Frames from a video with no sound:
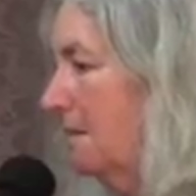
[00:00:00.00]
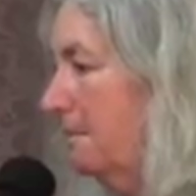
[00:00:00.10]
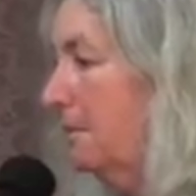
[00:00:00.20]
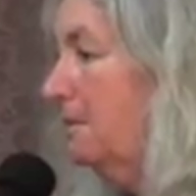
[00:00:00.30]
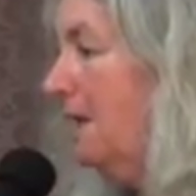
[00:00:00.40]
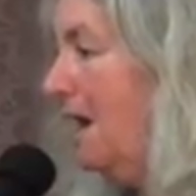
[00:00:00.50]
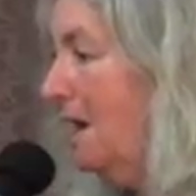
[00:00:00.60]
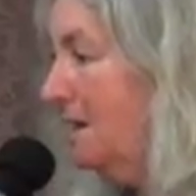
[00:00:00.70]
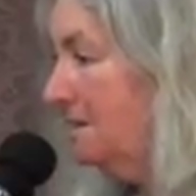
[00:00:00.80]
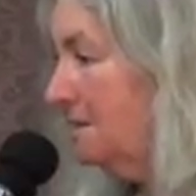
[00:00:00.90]

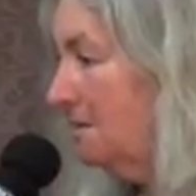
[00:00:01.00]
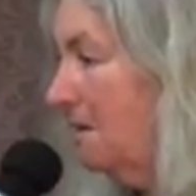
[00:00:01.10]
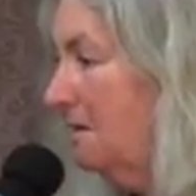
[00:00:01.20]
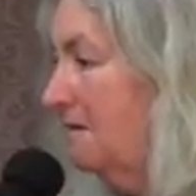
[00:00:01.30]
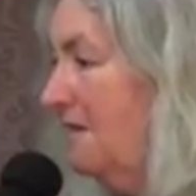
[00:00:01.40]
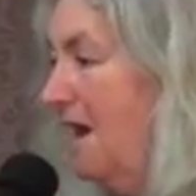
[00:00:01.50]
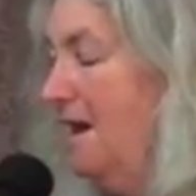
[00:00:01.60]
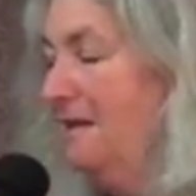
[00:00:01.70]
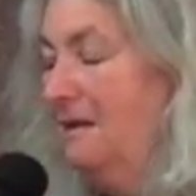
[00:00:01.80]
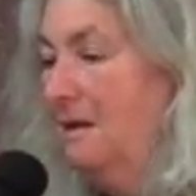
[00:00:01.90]
brujas, and all of
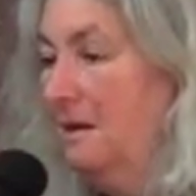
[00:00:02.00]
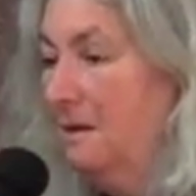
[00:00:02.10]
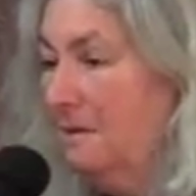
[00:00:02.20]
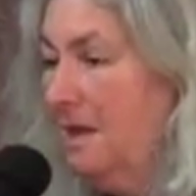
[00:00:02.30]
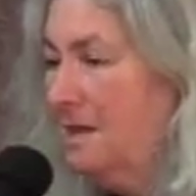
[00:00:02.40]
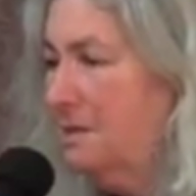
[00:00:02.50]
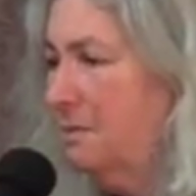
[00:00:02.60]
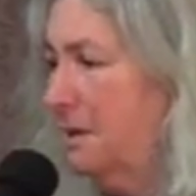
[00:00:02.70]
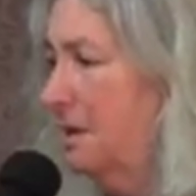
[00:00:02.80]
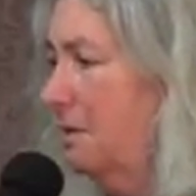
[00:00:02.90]
that. Well, that's
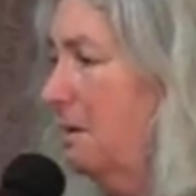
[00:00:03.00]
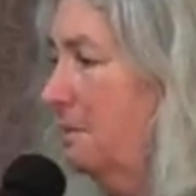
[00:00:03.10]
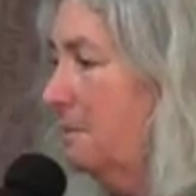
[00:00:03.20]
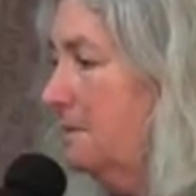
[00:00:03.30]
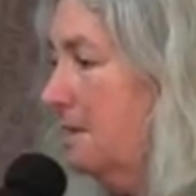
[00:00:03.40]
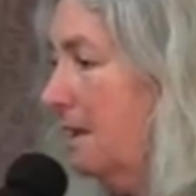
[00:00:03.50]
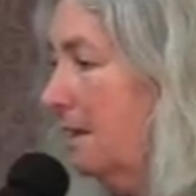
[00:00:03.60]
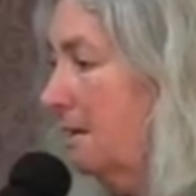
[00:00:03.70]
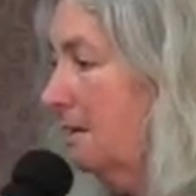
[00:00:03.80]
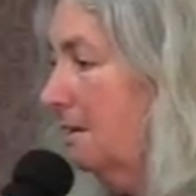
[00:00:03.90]
what Europe was
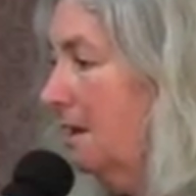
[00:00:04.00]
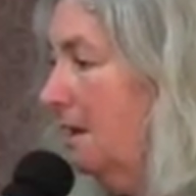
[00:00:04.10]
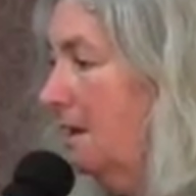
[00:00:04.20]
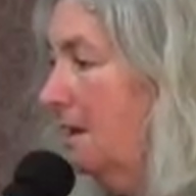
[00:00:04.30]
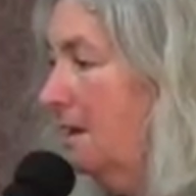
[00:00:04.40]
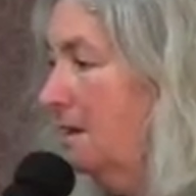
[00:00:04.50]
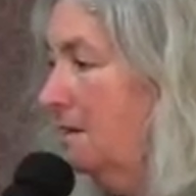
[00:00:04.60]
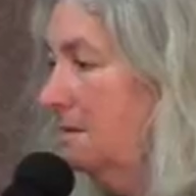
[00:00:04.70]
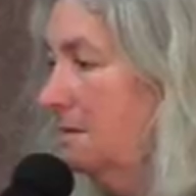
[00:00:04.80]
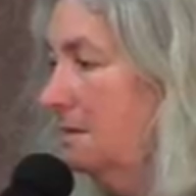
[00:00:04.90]
like.
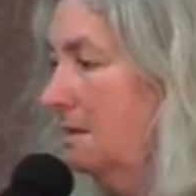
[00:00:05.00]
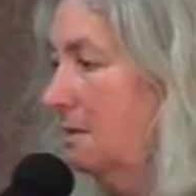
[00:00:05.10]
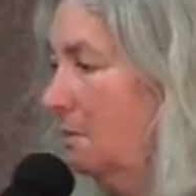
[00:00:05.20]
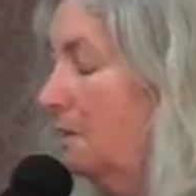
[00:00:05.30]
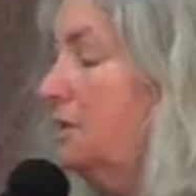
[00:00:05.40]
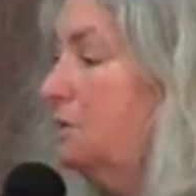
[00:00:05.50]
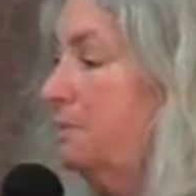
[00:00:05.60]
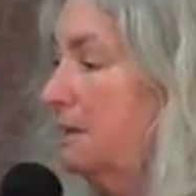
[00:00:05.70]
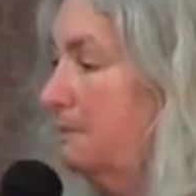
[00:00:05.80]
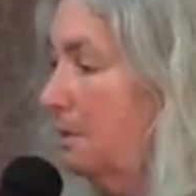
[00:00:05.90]
And the
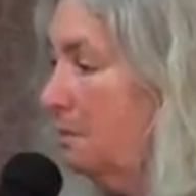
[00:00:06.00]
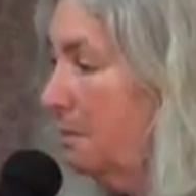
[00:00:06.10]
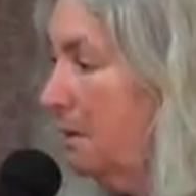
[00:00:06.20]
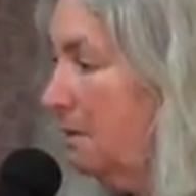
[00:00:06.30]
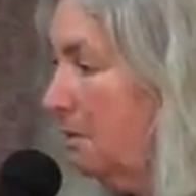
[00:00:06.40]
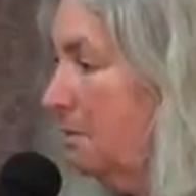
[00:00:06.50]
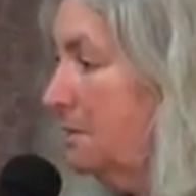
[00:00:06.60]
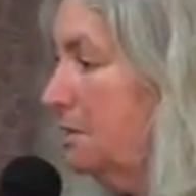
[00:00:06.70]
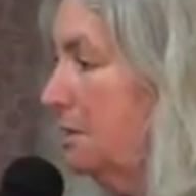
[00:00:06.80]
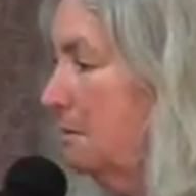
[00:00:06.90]
rich people were
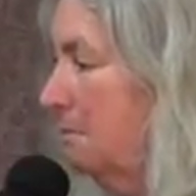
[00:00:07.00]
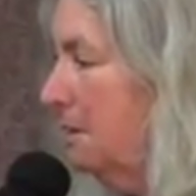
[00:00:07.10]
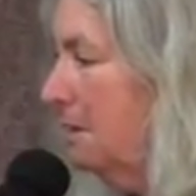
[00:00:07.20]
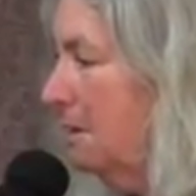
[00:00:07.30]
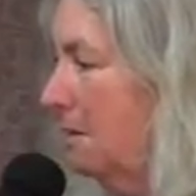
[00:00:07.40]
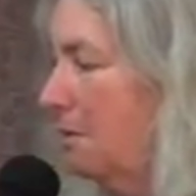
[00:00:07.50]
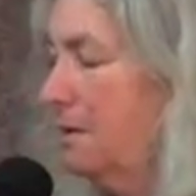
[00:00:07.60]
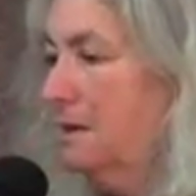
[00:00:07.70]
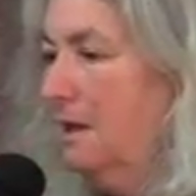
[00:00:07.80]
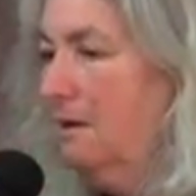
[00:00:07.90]
Christian, but the
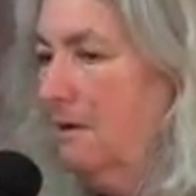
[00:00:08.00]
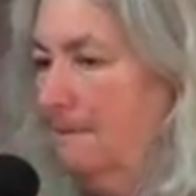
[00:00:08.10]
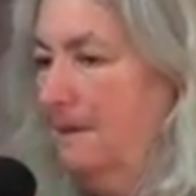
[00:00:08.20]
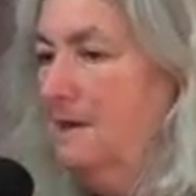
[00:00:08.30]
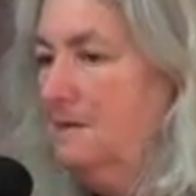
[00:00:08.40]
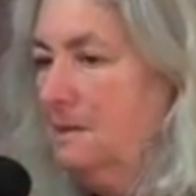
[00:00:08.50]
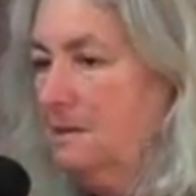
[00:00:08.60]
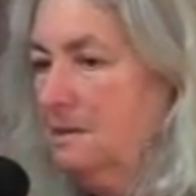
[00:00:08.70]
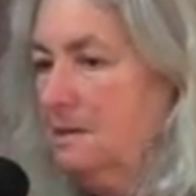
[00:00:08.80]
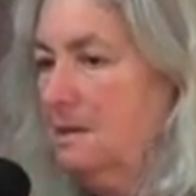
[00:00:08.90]
ordinary
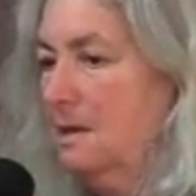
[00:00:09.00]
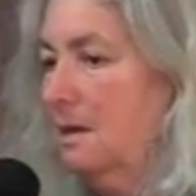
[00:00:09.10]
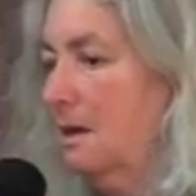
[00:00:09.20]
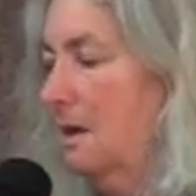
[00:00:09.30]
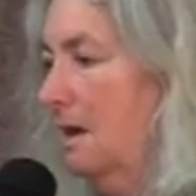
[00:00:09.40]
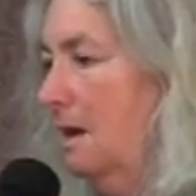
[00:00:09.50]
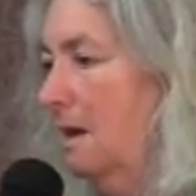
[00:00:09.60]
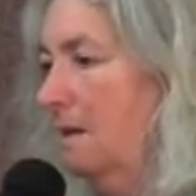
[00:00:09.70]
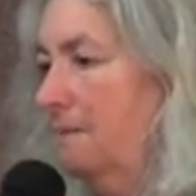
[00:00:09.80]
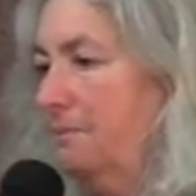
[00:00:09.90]
peasants
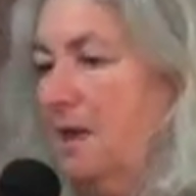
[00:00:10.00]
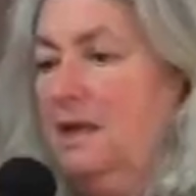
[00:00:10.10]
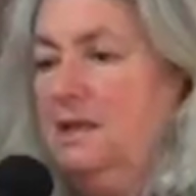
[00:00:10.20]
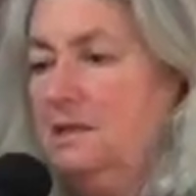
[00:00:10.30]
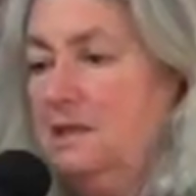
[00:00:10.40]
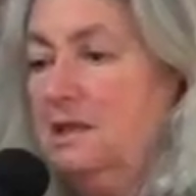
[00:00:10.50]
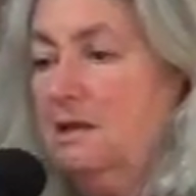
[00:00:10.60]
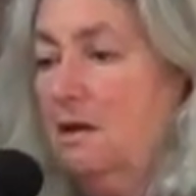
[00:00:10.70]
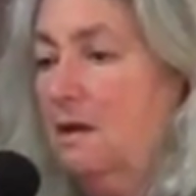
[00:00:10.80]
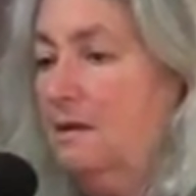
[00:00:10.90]
kind of did
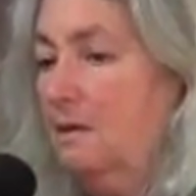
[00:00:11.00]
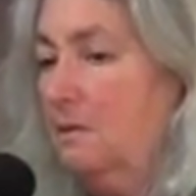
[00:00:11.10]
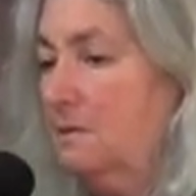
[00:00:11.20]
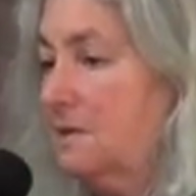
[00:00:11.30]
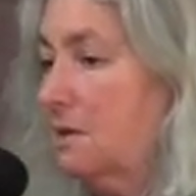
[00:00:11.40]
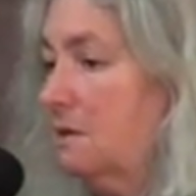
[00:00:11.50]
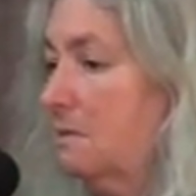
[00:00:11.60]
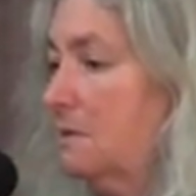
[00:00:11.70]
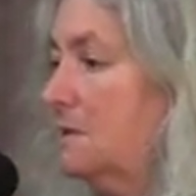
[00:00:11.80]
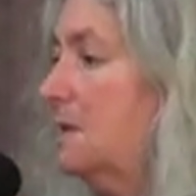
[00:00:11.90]
all the old
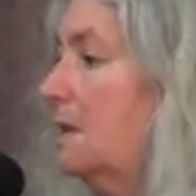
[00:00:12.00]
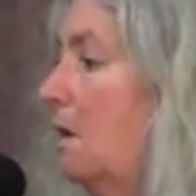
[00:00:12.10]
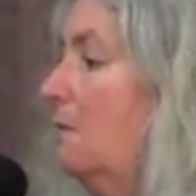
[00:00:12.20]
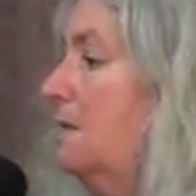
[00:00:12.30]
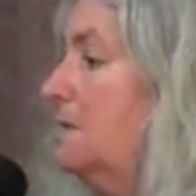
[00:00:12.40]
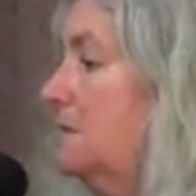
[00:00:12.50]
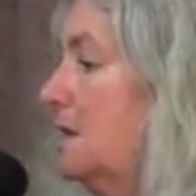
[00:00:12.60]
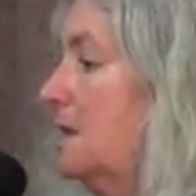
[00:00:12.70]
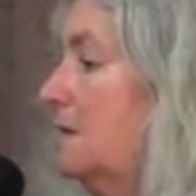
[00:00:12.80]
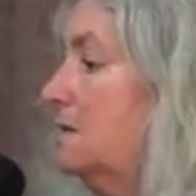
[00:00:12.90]
ceremonies they'd always
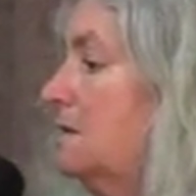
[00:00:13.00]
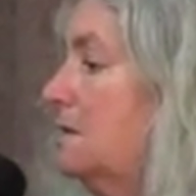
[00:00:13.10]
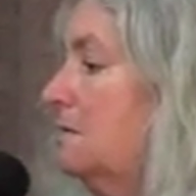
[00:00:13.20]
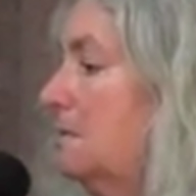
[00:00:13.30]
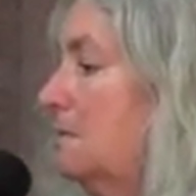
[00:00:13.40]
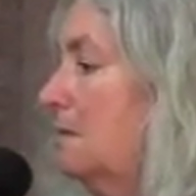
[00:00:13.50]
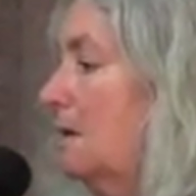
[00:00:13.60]
done to